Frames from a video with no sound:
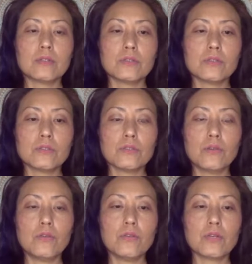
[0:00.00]
to
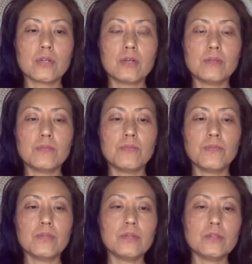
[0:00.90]
overcome
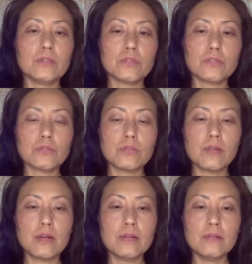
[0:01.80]
fear to
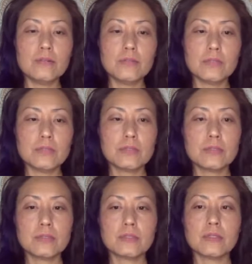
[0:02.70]
love,
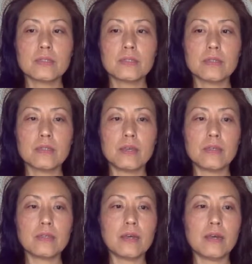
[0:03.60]

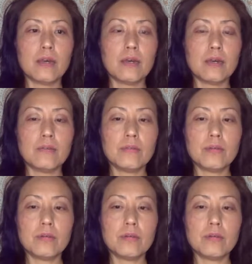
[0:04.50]
then I have